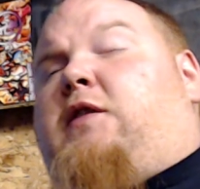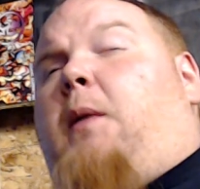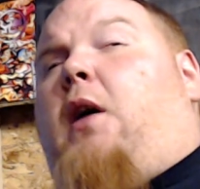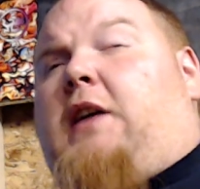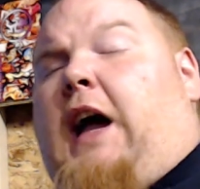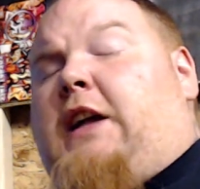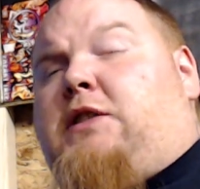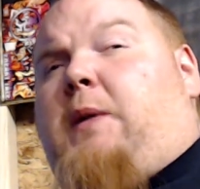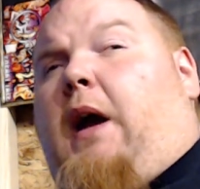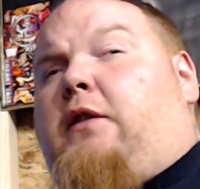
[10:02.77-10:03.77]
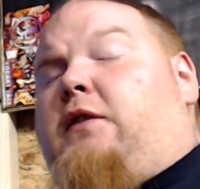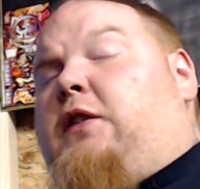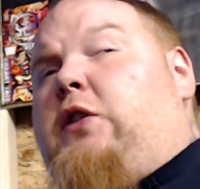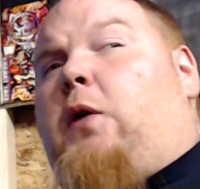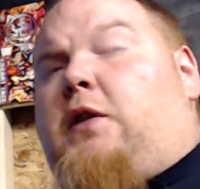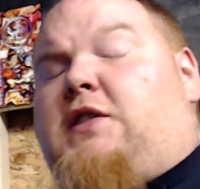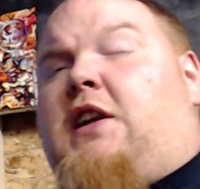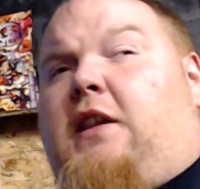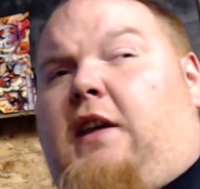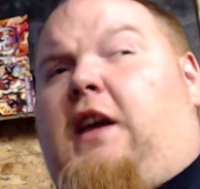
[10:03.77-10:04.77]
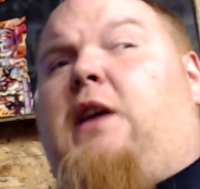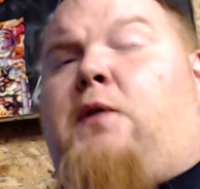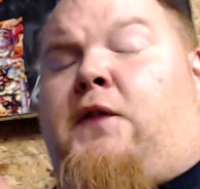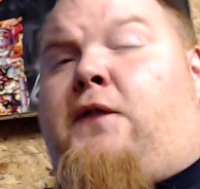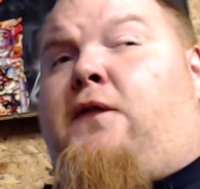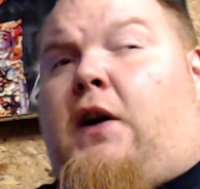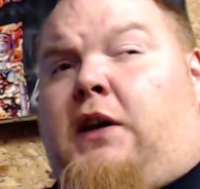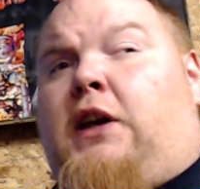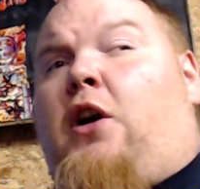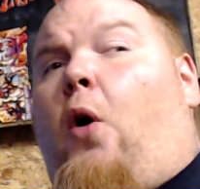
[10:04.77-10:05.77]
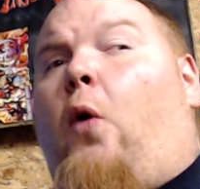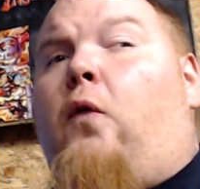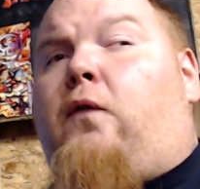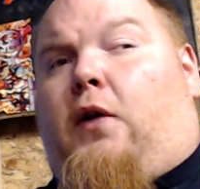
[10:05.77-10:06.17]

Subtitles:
contractors in New York City that he was fucking over.